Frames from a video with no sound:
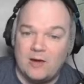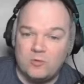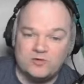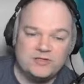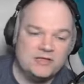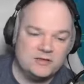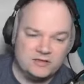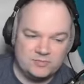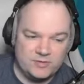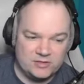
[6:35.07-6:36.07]
will say
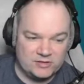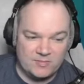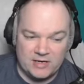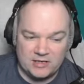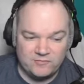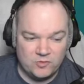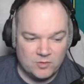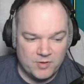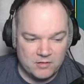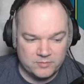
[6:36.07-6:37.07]
this because many of you are
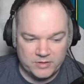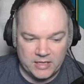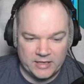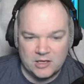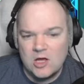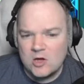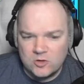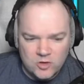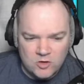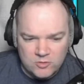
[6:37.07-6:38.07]
probably like,
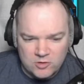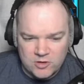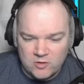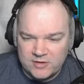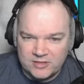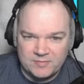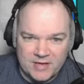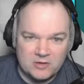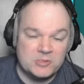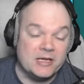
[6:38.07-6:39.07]
no, no, no, it needs to be
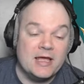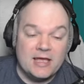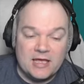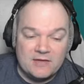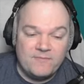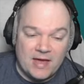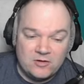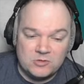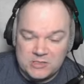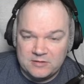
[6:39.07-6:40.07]
energy. If
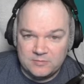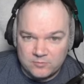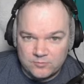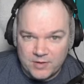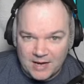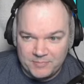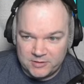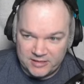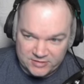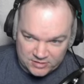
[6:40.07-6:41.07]
energy
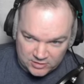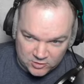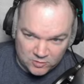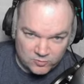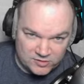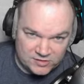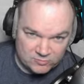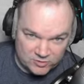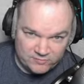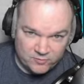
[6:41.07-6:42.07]
populates in here, it re-
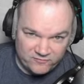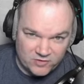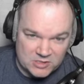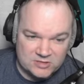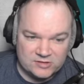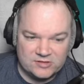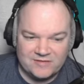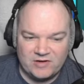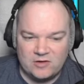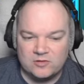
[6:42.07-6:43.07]
re- refreshes in
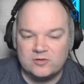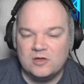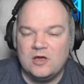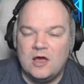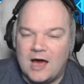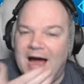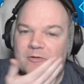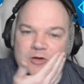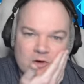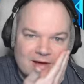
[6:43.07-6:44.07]
seven hours, I
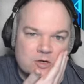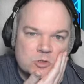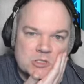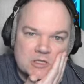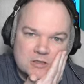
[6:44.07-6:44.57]
would go energy,